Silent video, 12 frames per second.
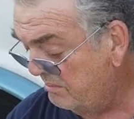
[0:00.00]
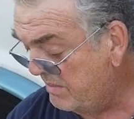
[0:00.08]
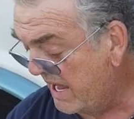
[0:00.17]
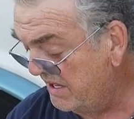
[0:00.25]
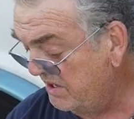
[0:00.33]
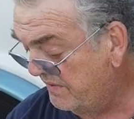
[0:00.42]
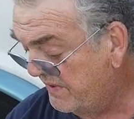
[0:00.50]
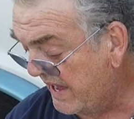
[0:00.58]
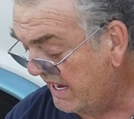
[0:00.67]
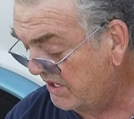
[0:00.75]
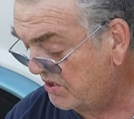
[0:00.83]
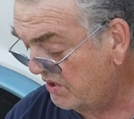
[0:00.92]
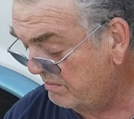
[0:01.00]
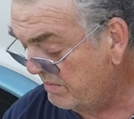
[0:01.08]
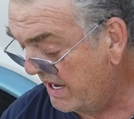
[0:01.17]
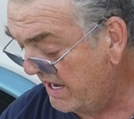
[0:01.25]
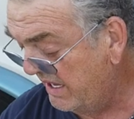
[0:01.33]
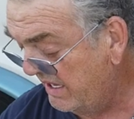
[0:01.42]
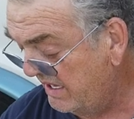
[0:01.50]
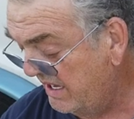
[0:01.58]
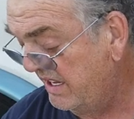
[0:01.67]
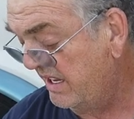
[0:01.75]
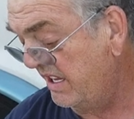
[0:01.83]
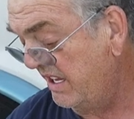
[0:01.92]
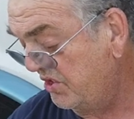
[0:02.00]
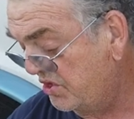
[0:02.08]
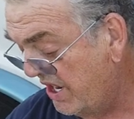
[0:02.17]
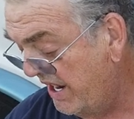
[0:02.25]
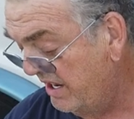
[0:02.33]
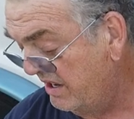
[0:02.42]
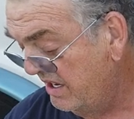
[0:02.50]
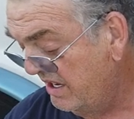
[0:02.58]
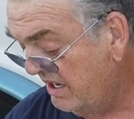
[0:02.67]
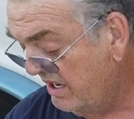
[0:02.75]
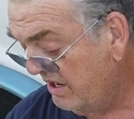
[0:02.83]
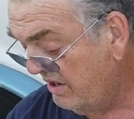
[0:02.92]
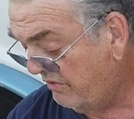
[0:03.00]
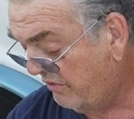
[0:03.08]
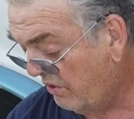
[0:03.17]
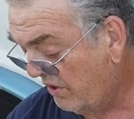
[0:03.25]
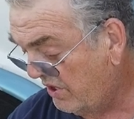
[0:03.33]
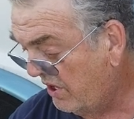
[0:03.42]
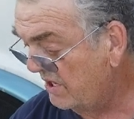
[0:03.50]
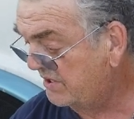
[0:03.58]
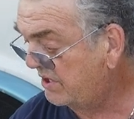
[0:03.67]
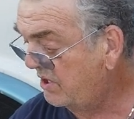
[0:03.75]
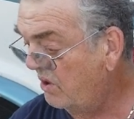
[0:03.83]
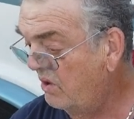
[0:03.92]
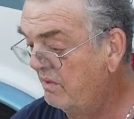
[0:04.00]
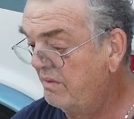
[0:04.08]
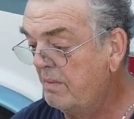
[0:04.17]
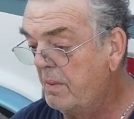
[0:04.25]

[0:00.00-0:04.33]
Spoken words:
manufactured by in China for Costco.